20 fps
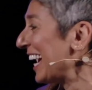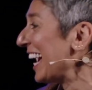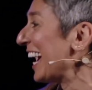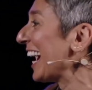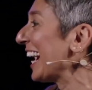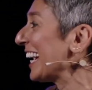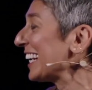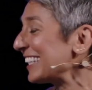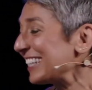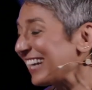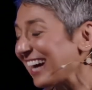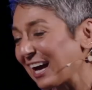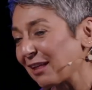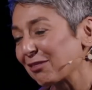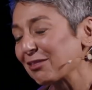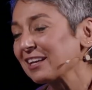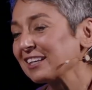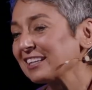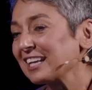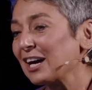And I
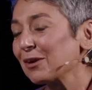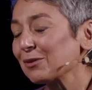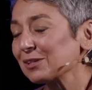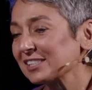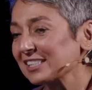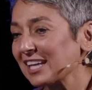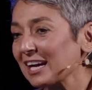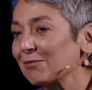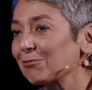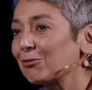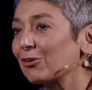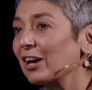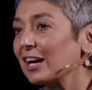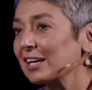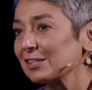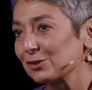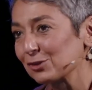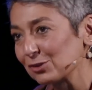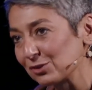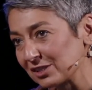think now it's time for us
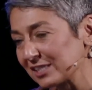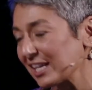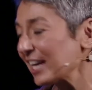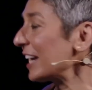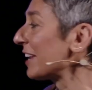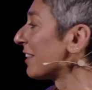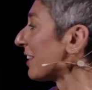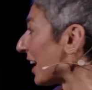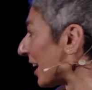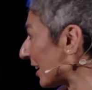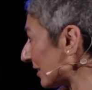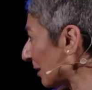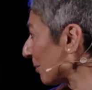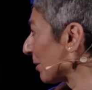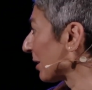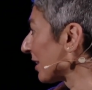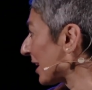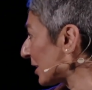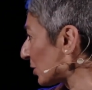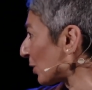to say that. I mean,
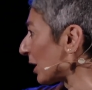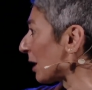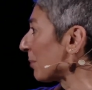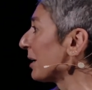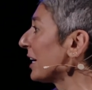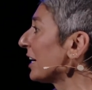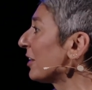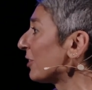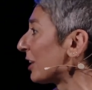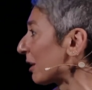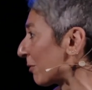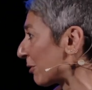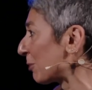that's what I'm hearing from